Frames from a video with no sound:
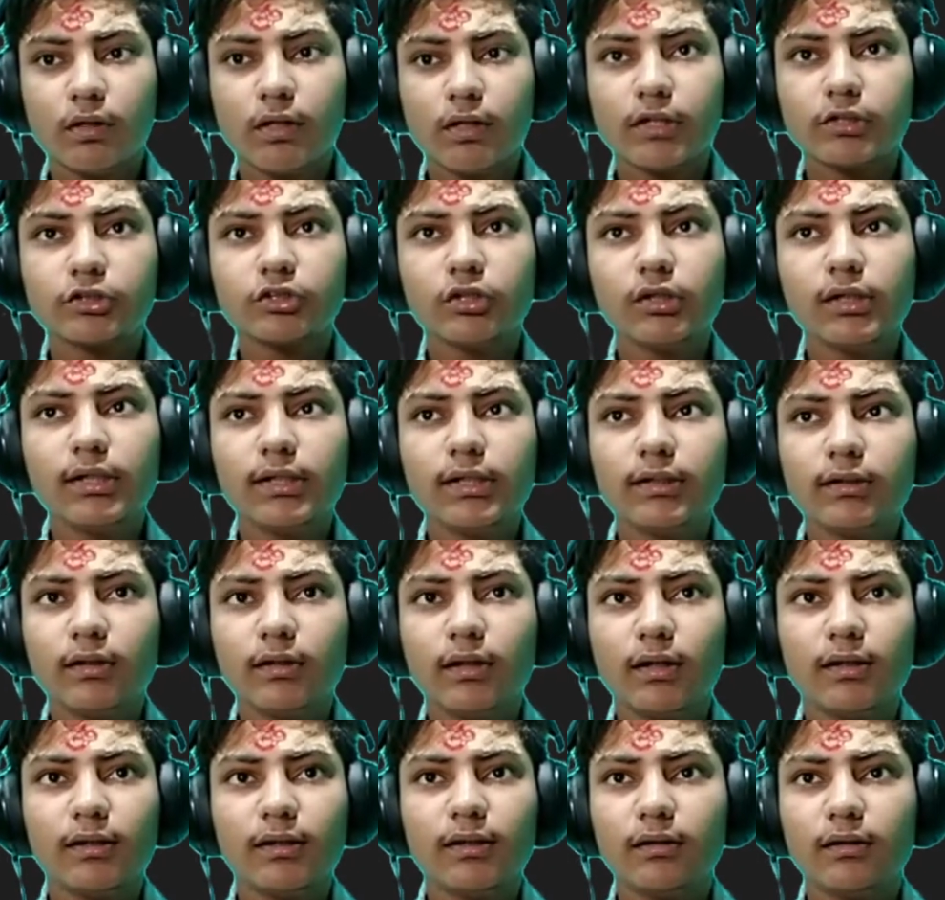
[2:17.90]
Actually,
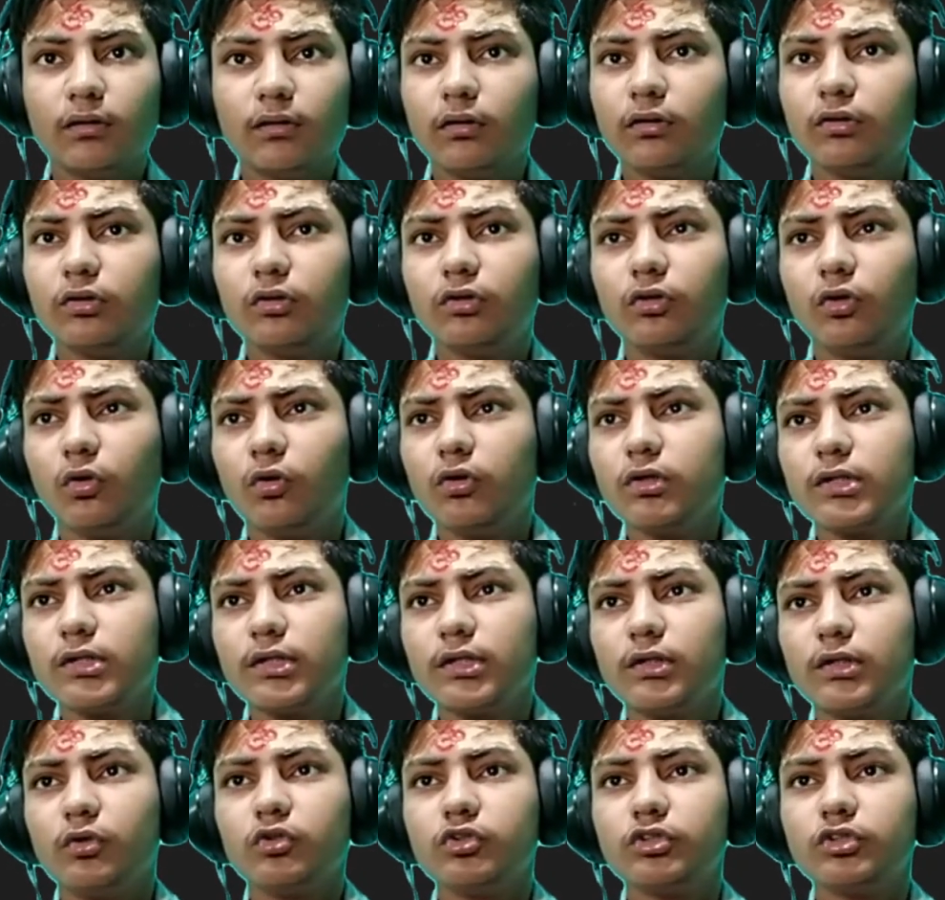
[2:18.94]
don't
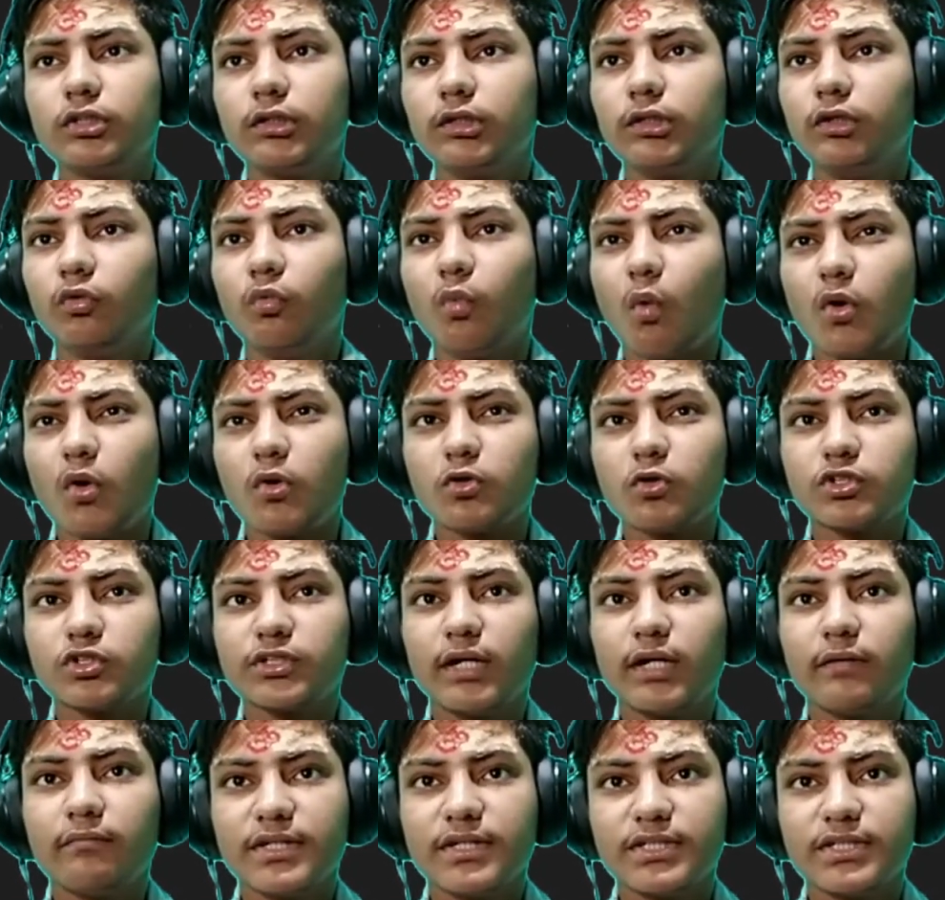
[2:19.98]
use you want to send
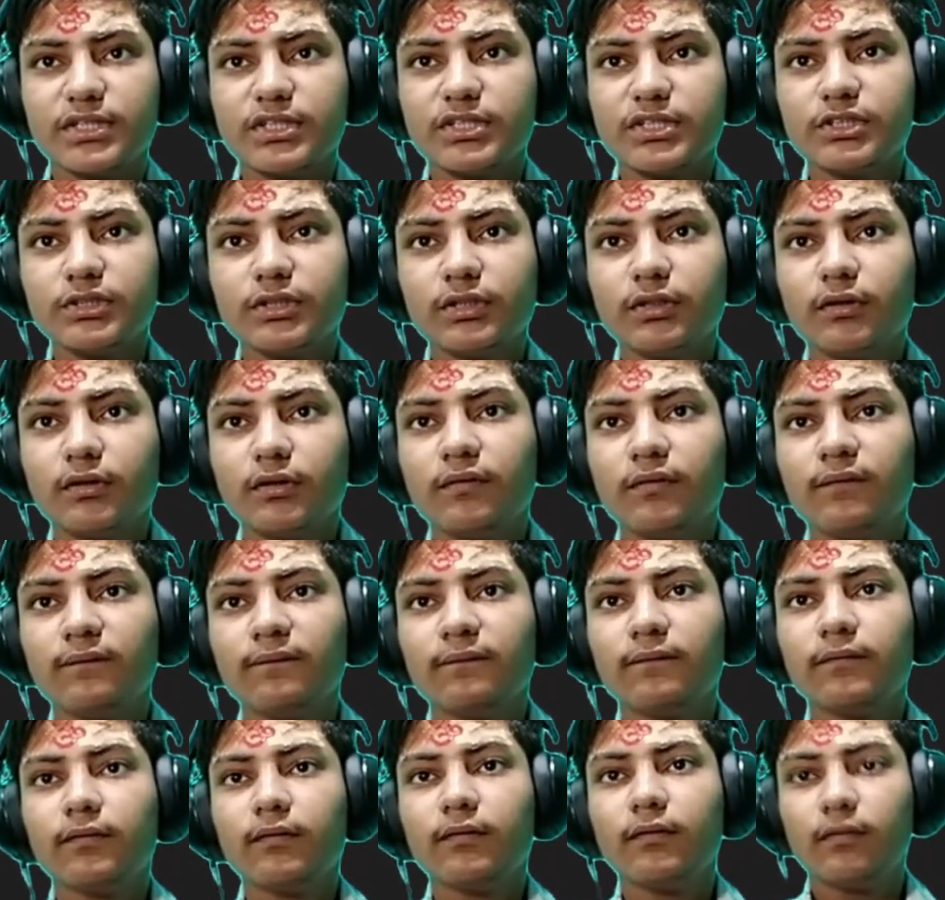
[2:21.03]
message.
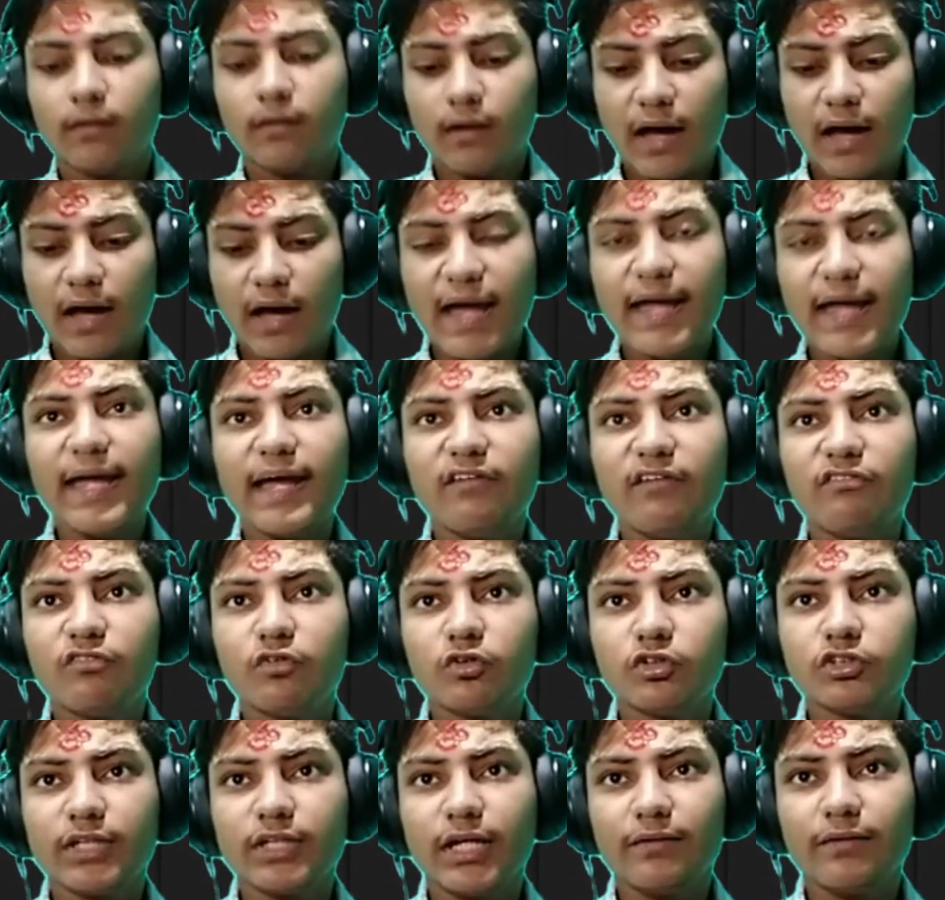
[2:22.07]
I have to
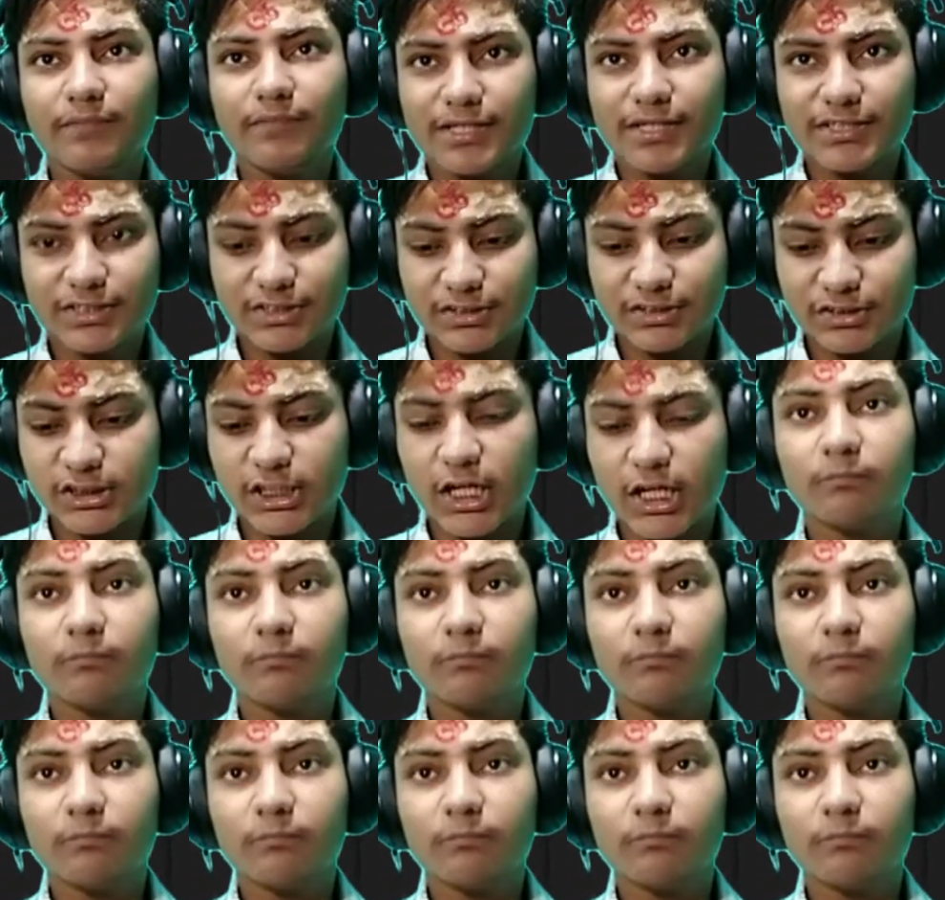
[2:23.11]
send message. Yeah,